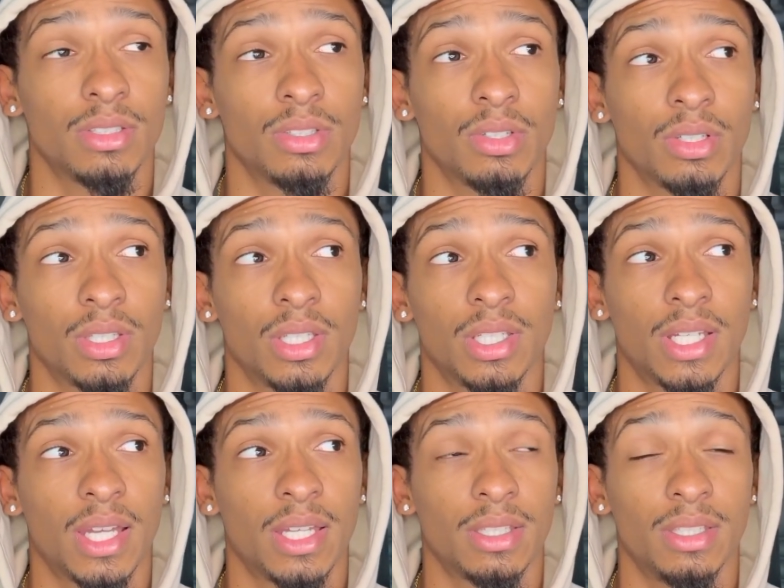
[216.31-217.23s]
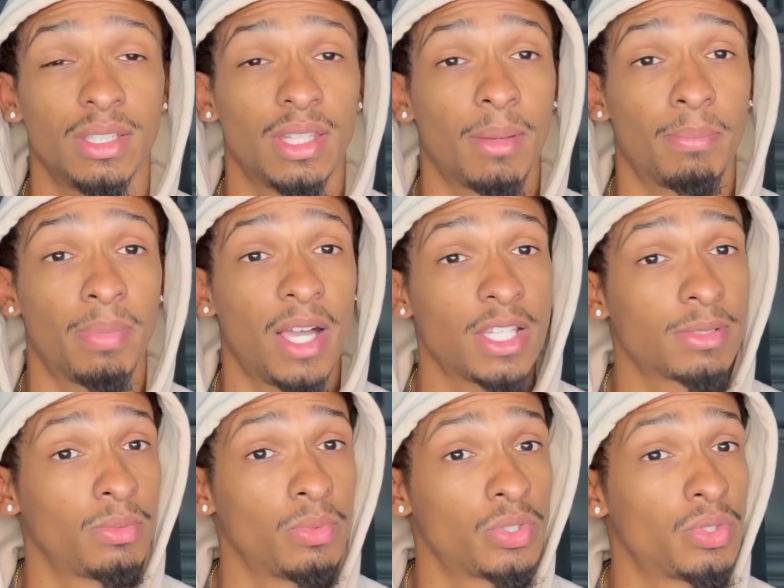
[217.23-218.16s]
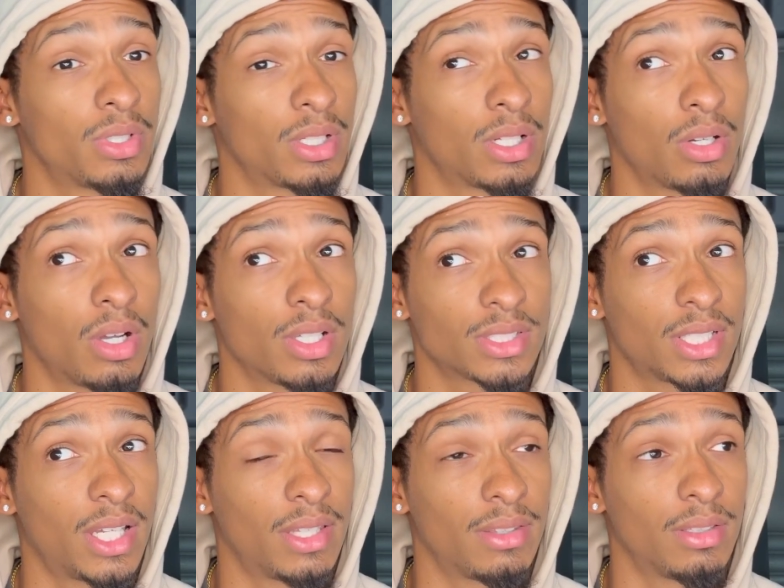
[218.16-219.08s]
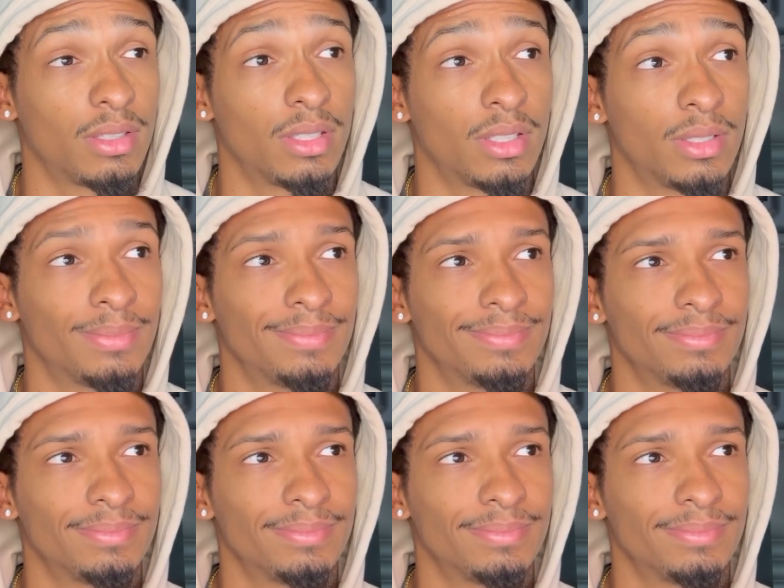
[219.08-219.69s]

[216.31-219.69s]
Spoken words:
You're gonna get an idea that possibly what you can cost on the